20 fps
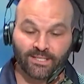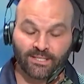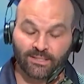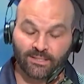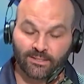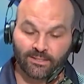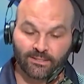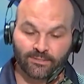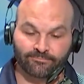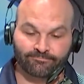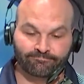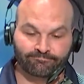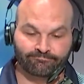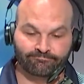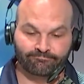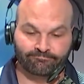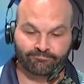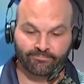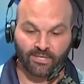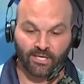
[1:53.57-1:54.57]
And
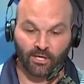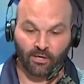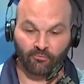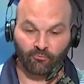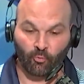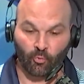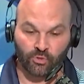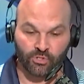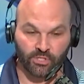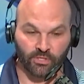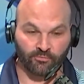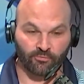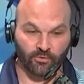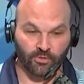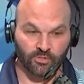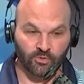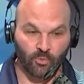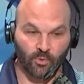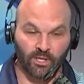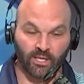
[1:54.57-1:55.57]
unfortunately for
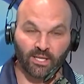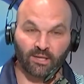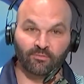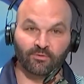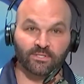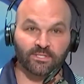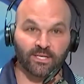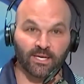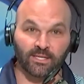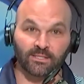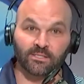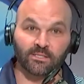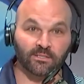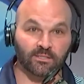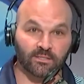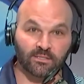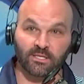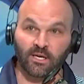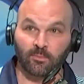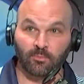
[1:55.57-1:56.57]
the 2011 Saints,
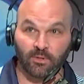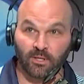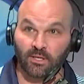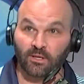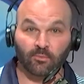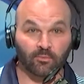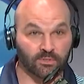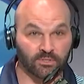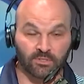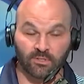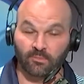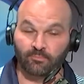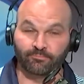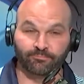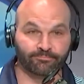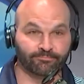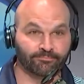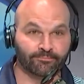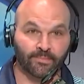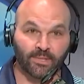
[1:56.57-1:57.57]
it's the same thing. It was the
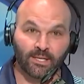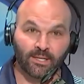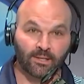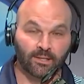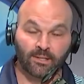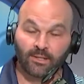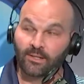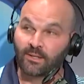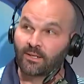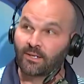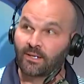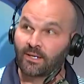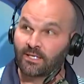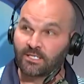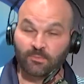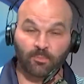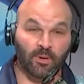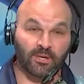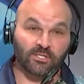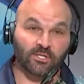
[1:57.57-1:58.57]

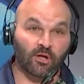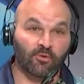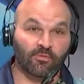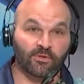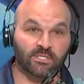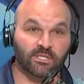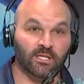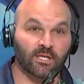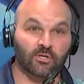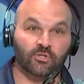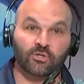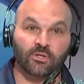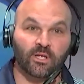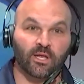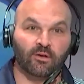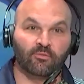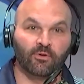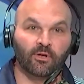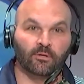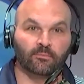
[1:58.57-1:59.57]
best offense in the history
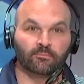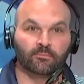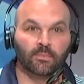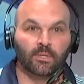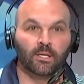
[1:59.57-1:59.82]
of the